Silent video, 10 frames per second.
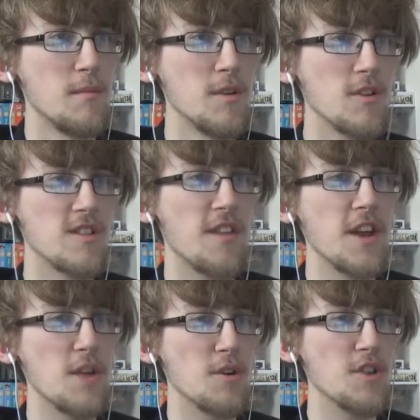Minori is that
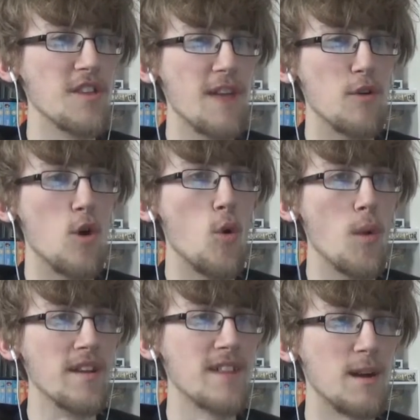the only one who's ever
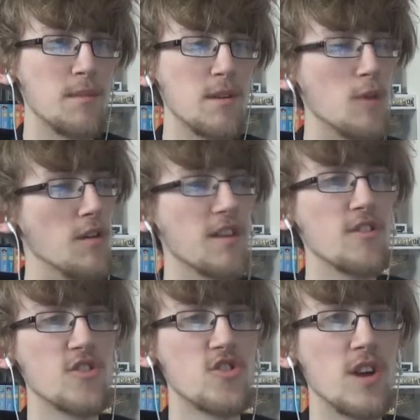always happy. Well, that's
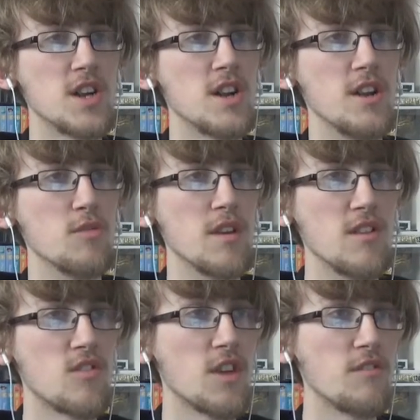not true, actually, as
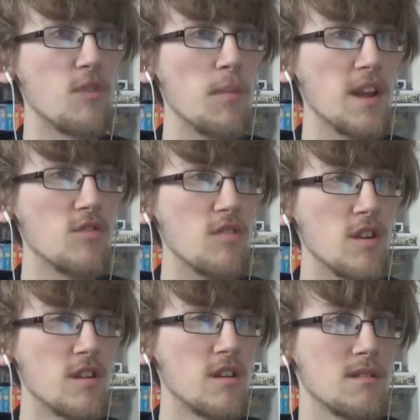we see from later
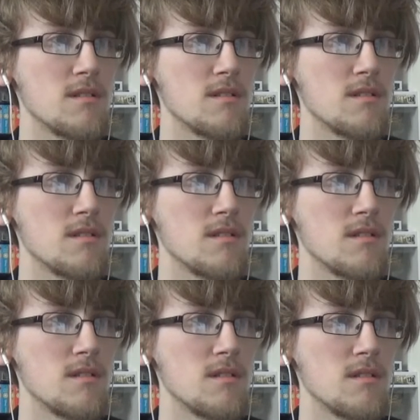on.
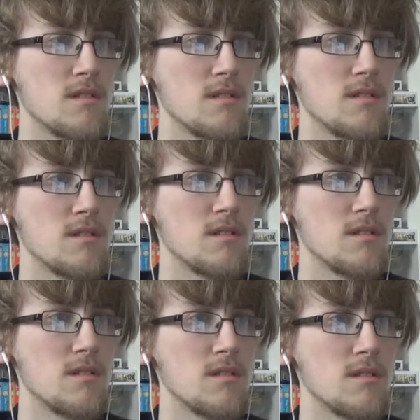As a friend, you're one
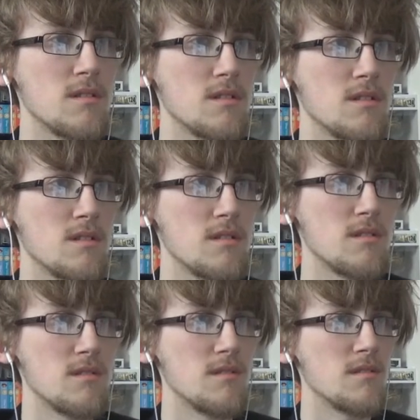of the only girls I
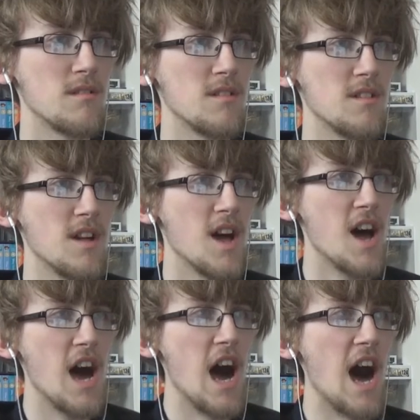know who I can ask to do